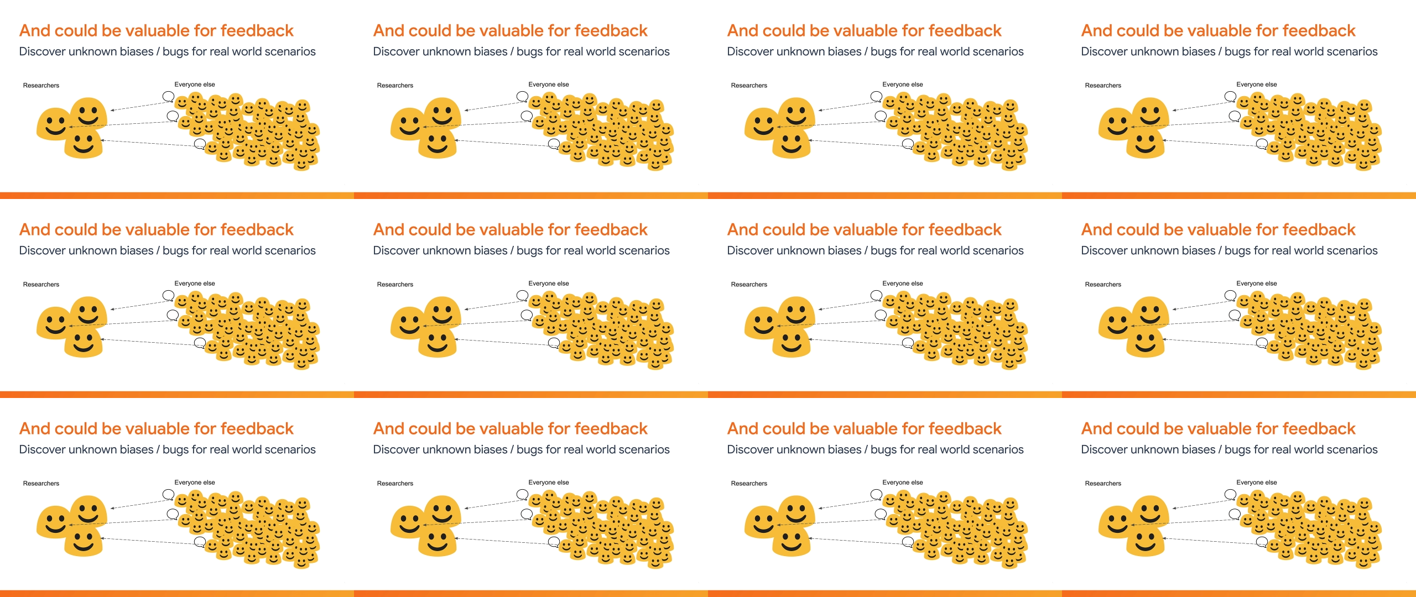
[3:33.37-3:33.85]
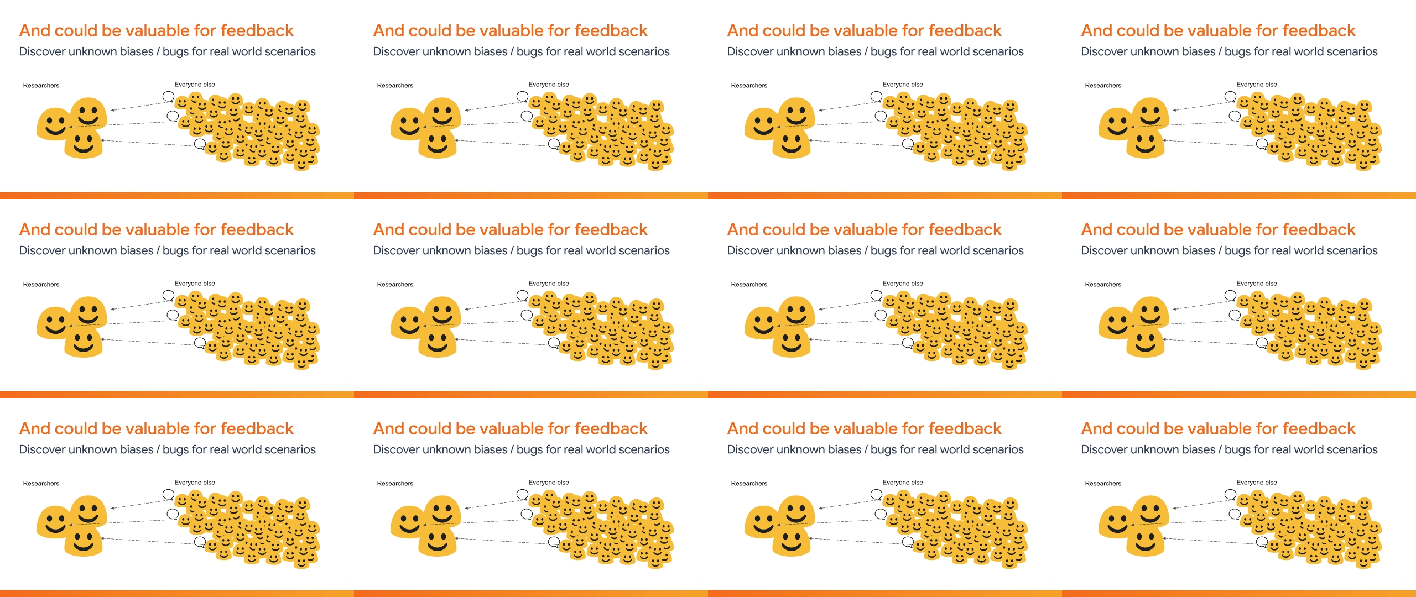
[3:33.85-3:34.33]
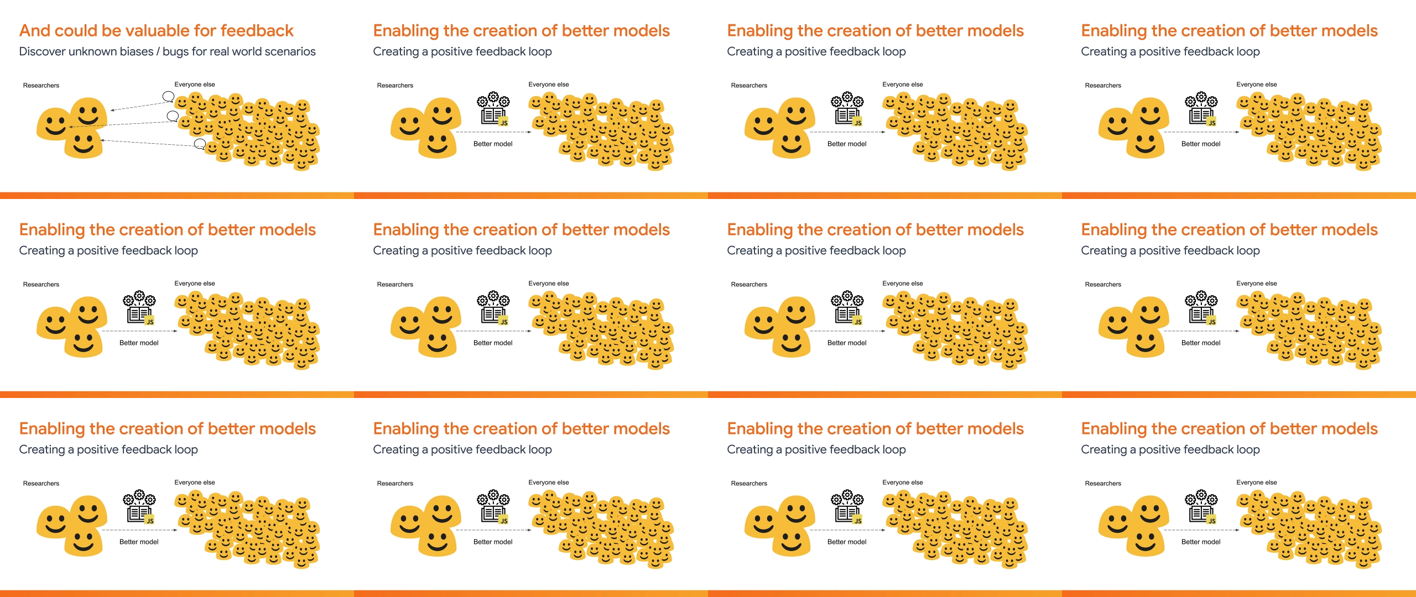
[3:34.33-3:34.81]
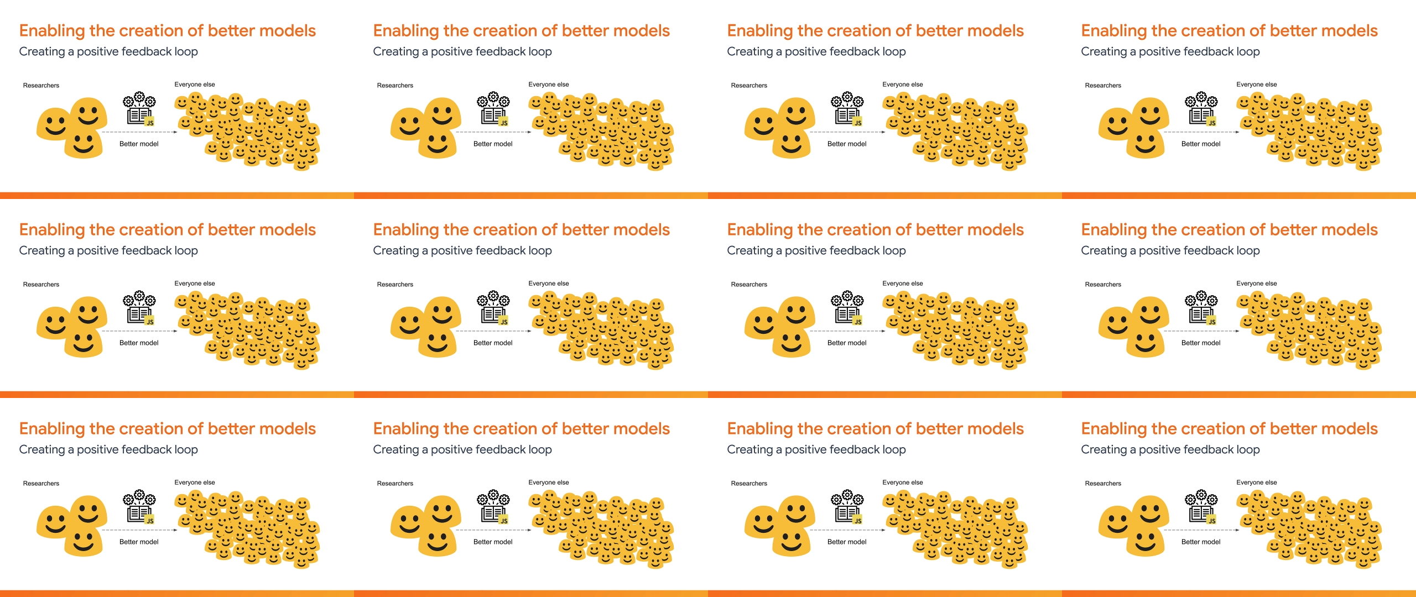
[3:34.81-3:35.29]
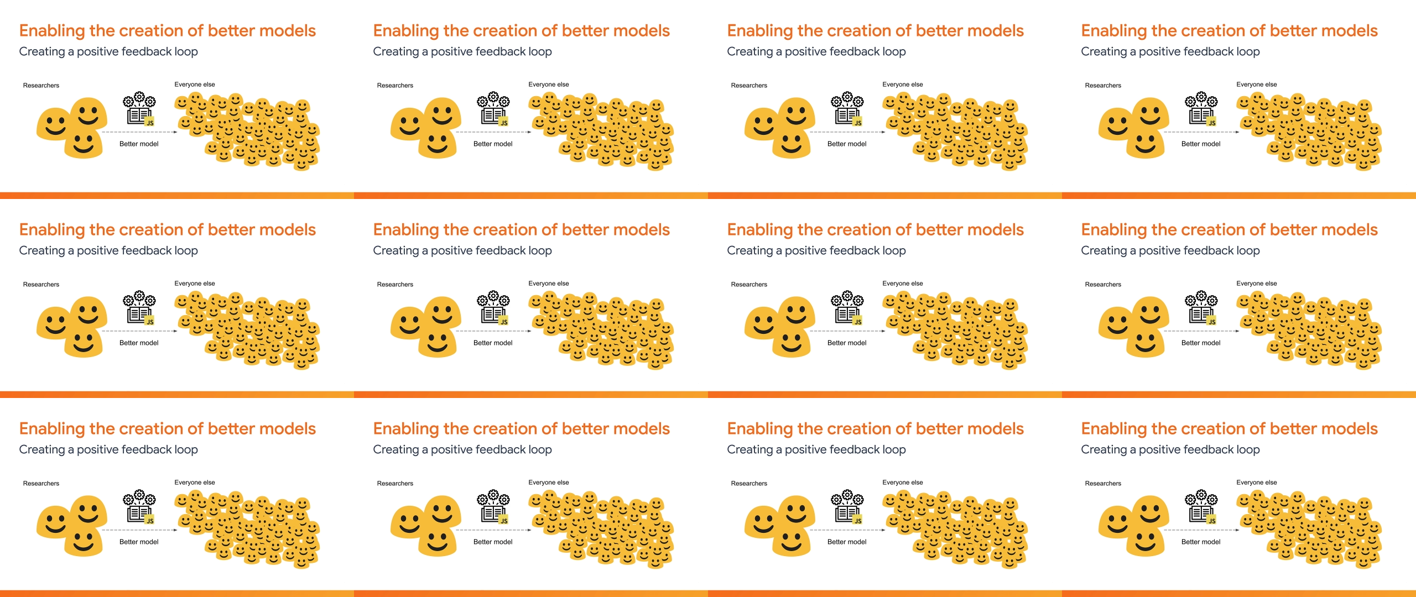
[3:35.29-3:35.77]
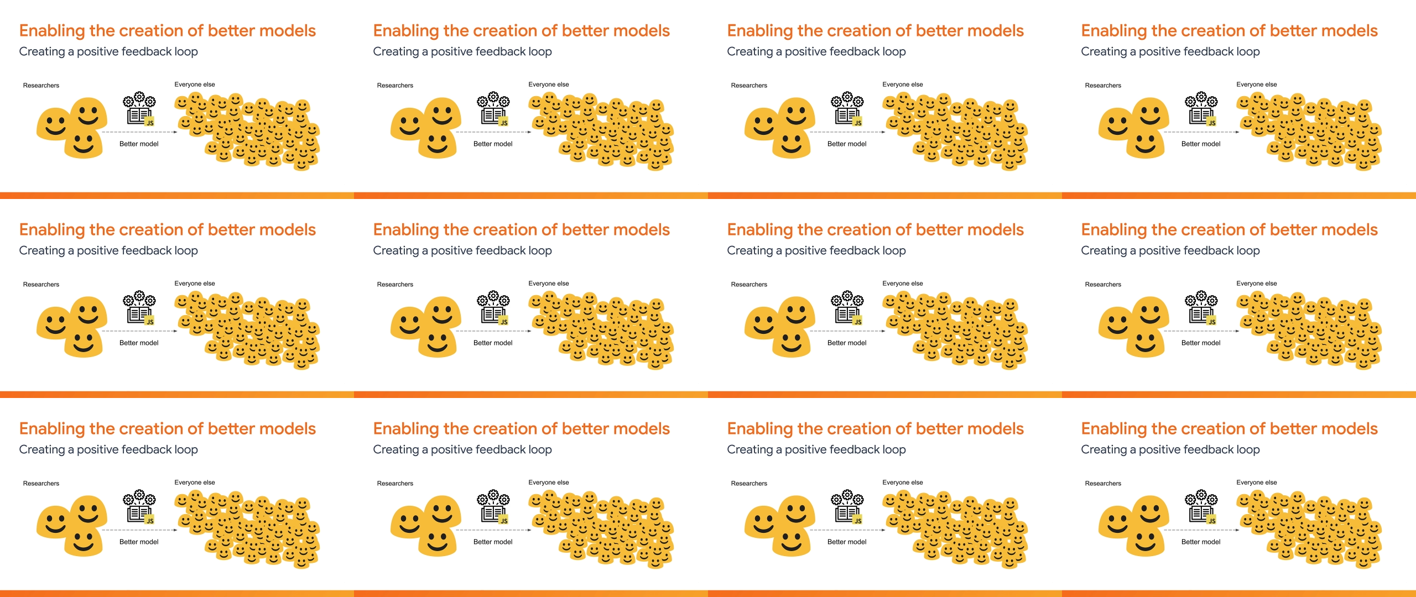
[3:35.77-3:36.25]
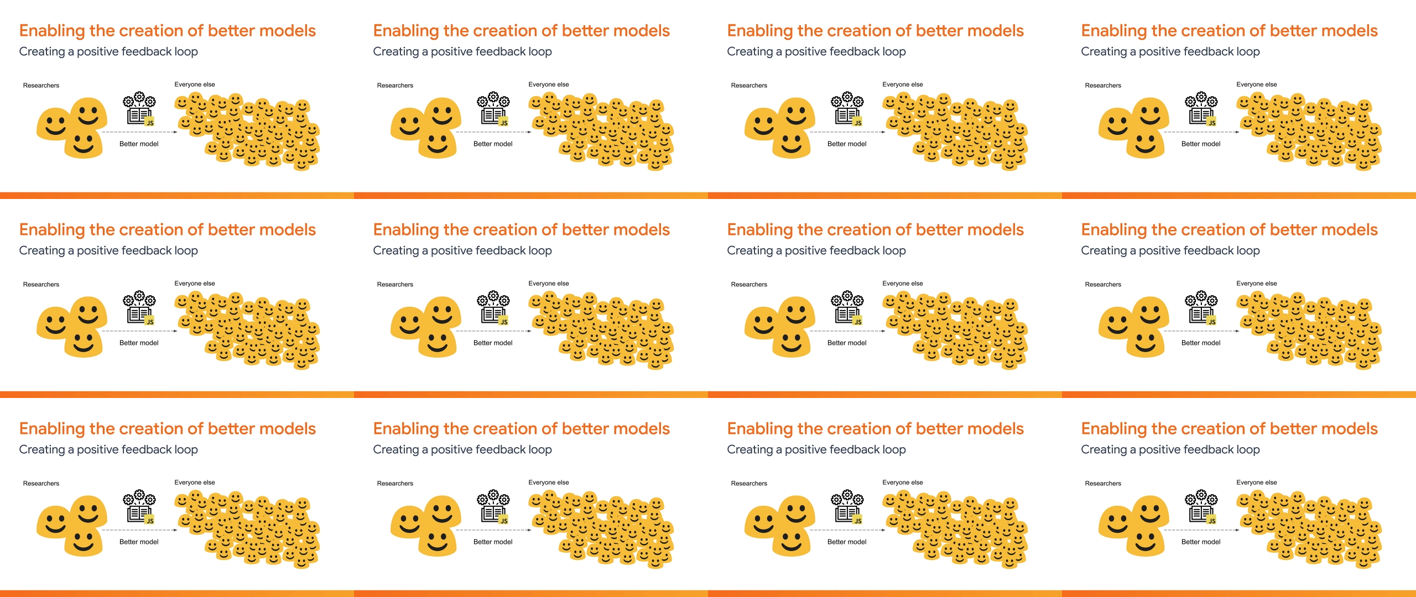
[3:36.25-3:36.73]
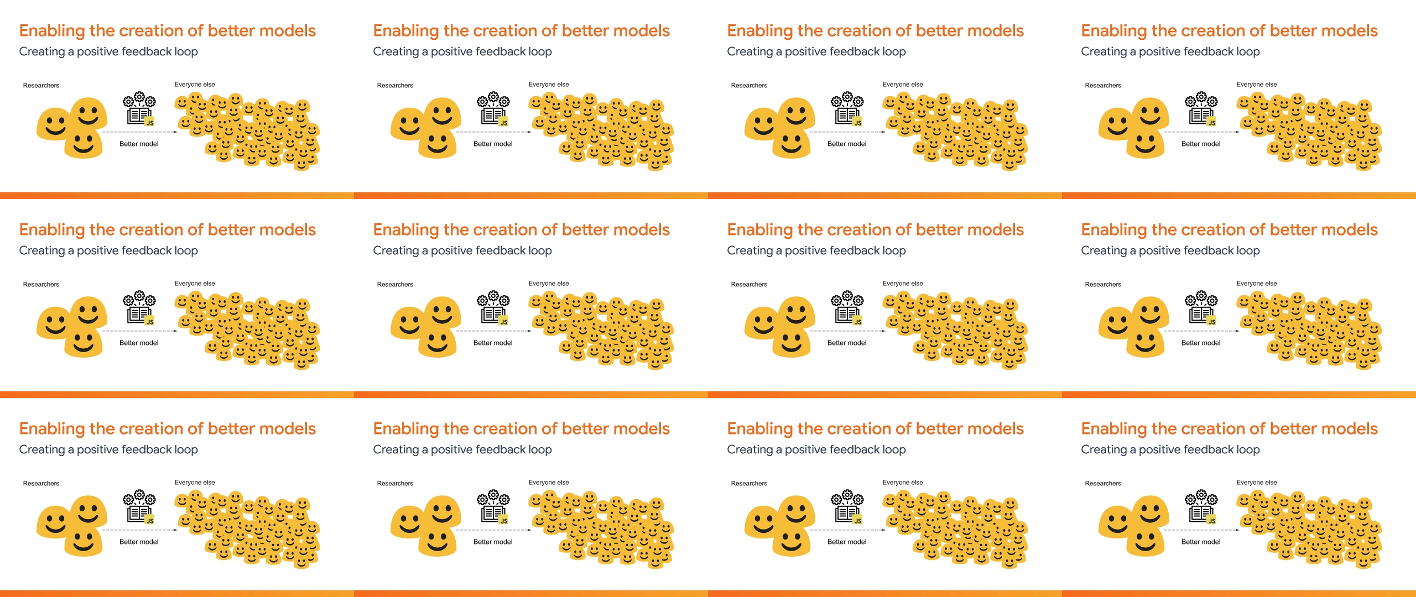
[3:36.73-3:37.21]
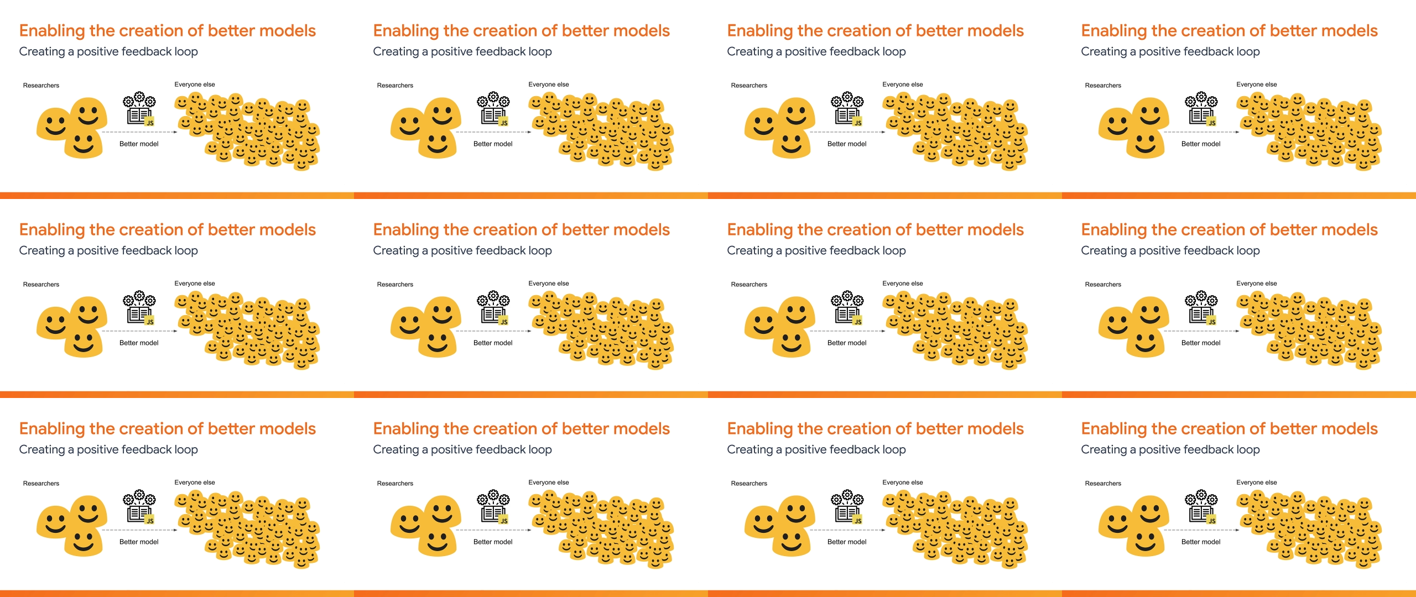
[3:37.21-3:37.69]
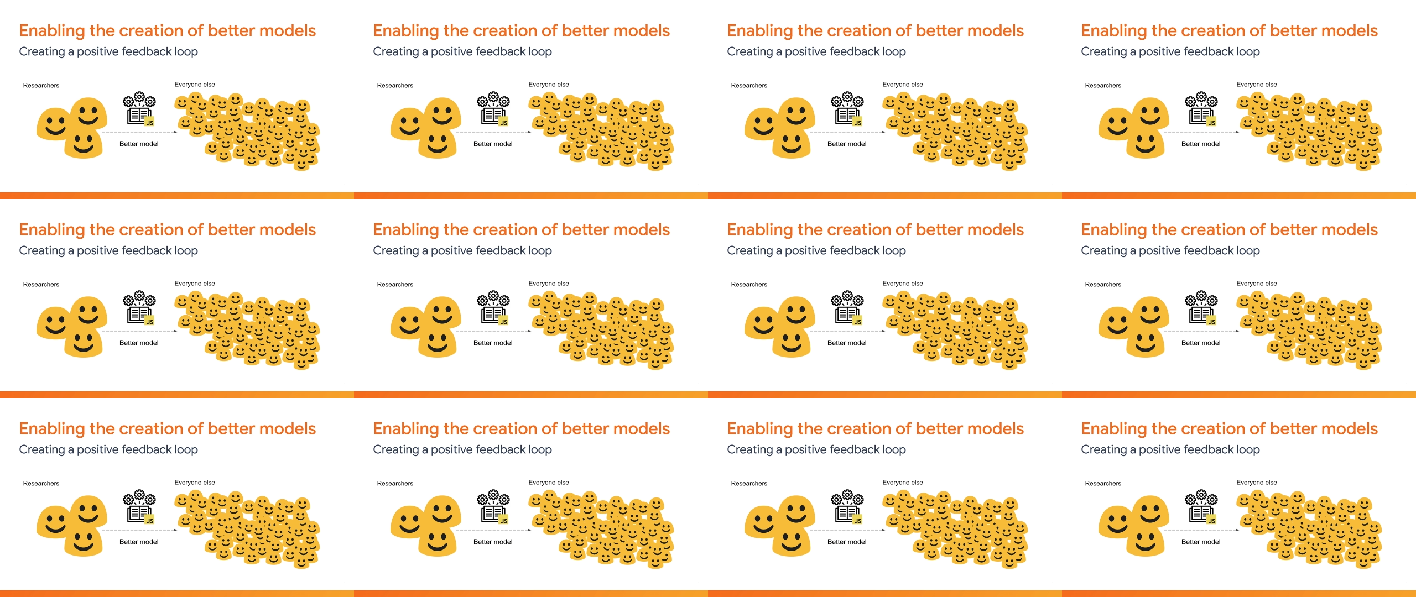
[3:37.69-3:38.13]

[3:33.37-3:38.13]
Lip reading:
[unreadable: no face in view]